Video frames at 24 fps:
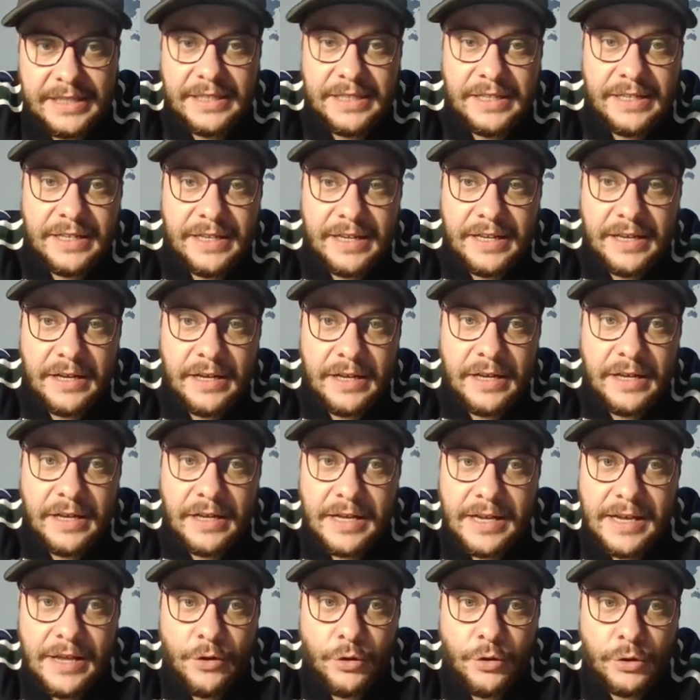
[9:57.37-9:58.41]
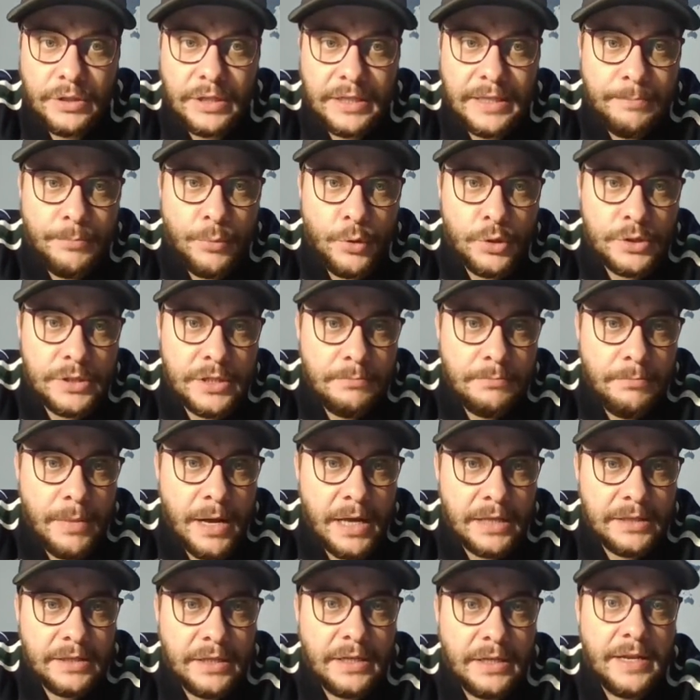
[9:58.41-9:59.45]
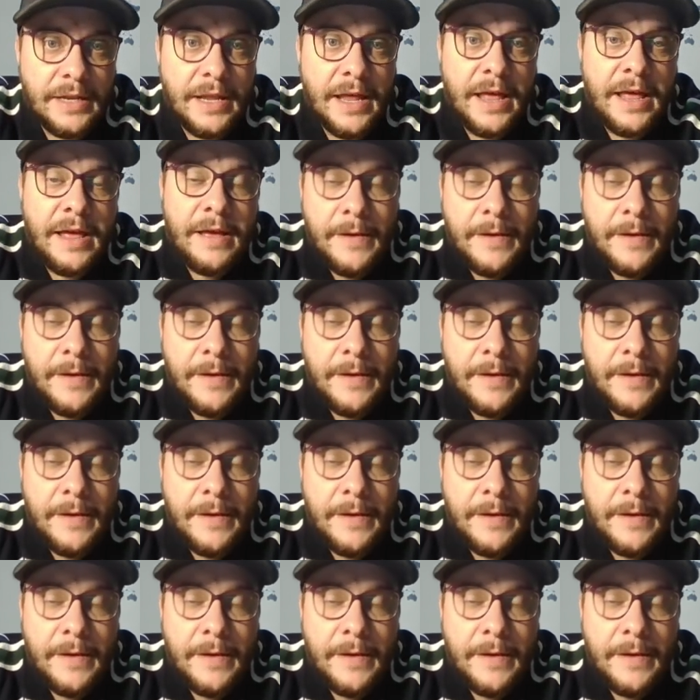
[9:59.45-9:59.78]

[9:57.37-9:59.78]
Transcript: uh, uh, click on the deposit button,